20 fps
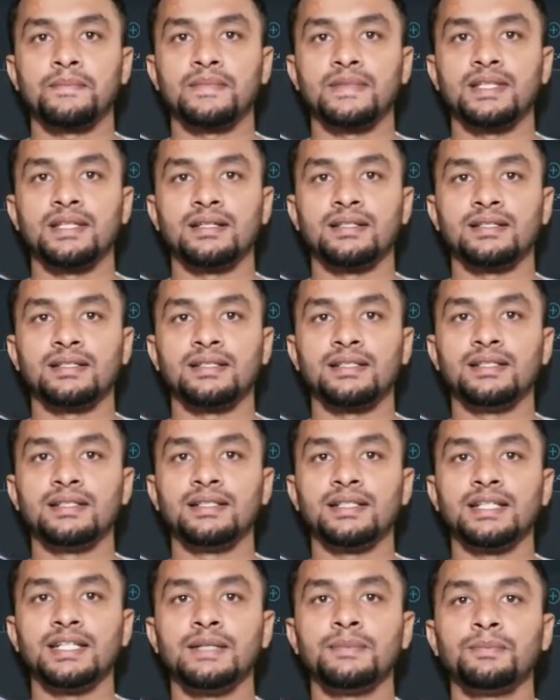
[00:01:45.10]
then click
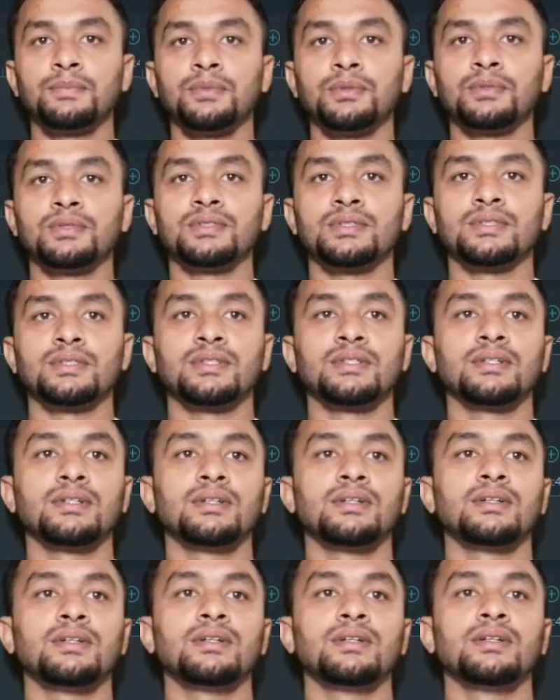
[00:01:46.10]
import,
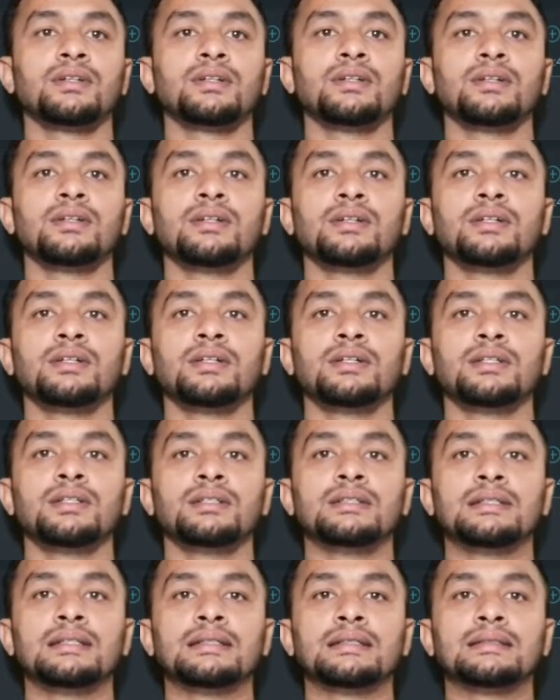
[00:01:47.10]

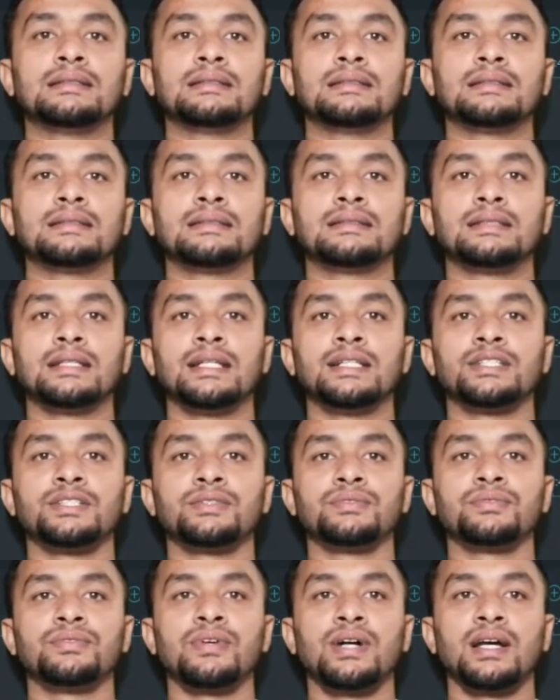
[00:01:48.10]
then select your
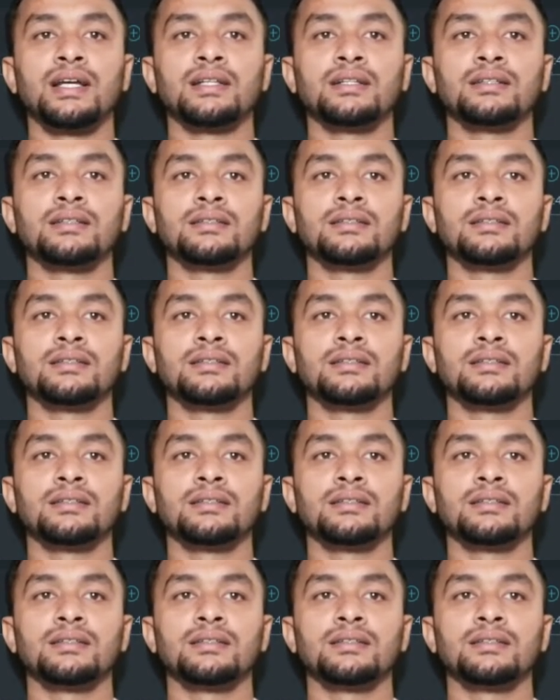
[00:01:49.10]
file.